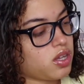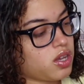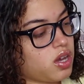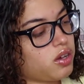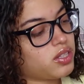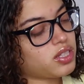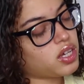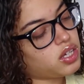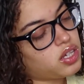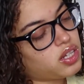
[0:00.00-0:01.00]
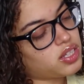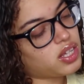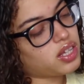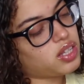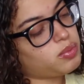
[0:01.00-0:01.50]
Oh, it looks like
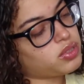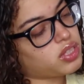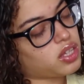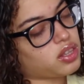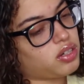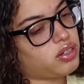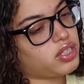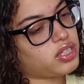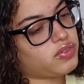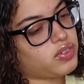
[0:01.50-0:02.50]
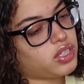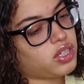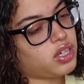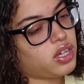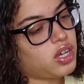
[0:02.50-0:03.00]
a lipstick though. It doesn't
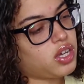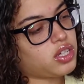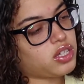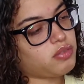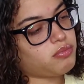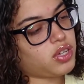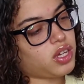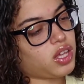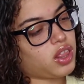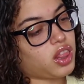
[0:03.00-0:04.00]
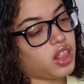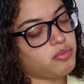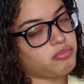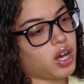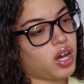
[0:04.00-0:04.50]
really give me
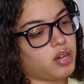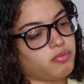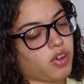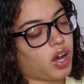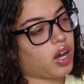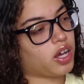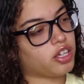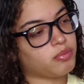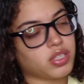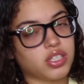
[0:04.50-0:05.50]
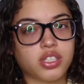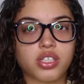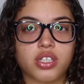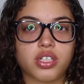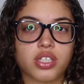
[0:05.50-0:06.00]
lip balm vibes. It
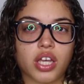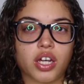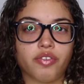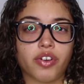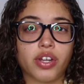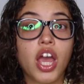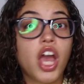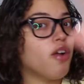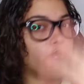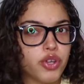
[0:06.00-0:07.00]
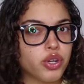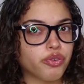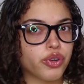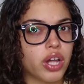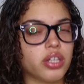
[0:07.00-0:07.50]
just looks like a very
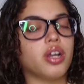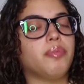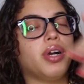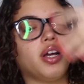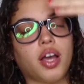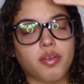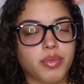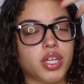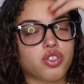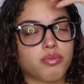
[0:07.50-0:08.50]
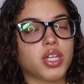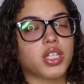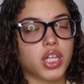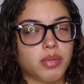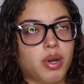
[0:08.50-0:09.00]
beautiful color, but me assuming it's
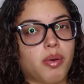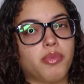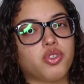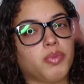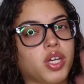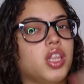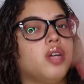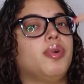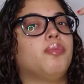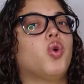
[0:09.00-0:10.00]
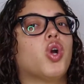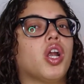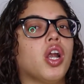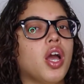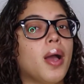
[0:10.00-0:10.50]
a lip balm, I'm assuming a little bit
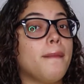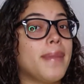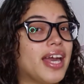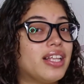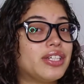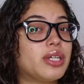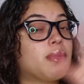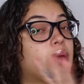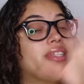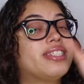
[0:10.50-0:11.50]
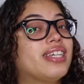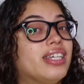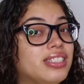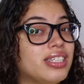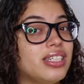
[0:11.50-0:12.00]
more paler, maybe
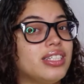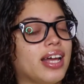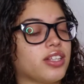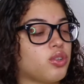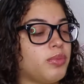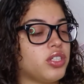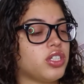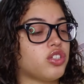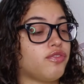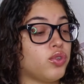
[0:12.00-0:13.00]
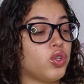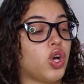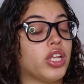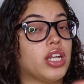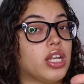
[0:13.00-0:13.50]
tinted, not so much as a
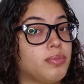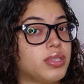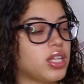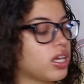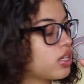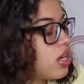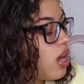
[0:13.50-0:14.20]
full-on lipstick